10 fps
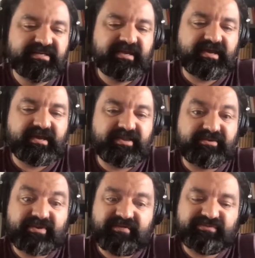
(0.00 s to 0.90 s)
You
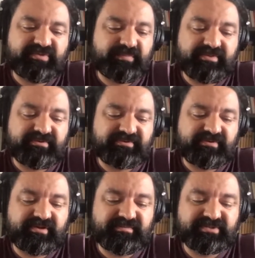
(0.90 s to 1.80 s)
don't have to depend on your
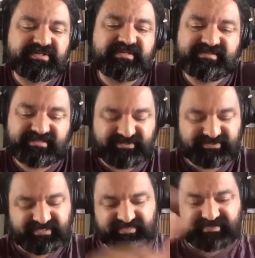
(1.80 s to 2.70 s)
local machine. As you
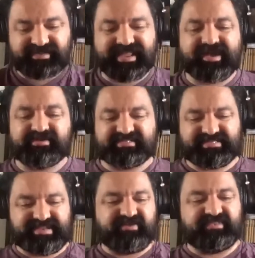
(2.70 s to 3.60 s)
said, the cloud is
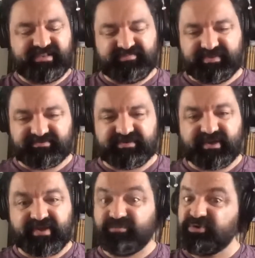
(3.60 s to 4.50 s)
now the limit, right? You
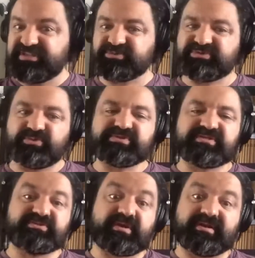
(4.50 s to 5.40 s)
have all these resources
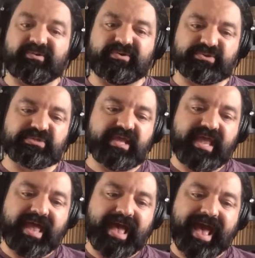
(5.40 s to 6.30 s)
you can now use
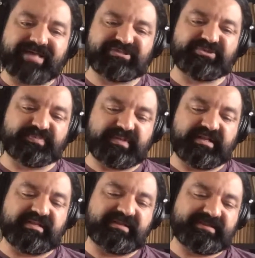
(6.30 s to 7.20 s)
as you're
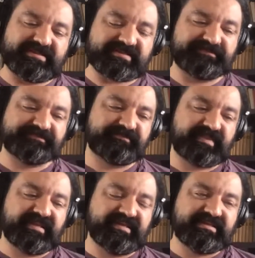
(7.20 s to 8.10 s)
building this
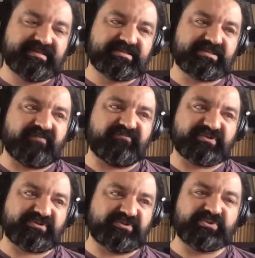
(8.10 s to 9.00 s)
software
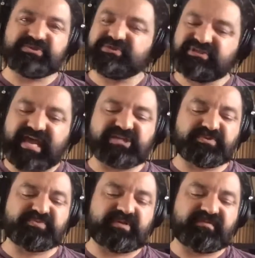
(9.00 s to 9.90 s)
solutions,
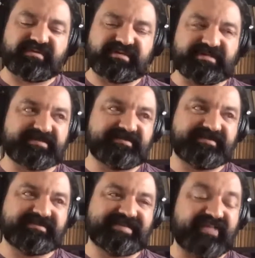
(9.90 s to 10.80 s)
dashboards, whatever it is.
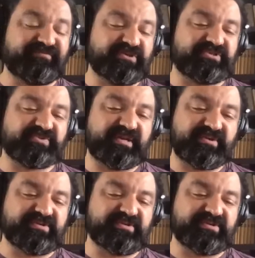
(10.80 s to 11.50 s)
That for us is really cool.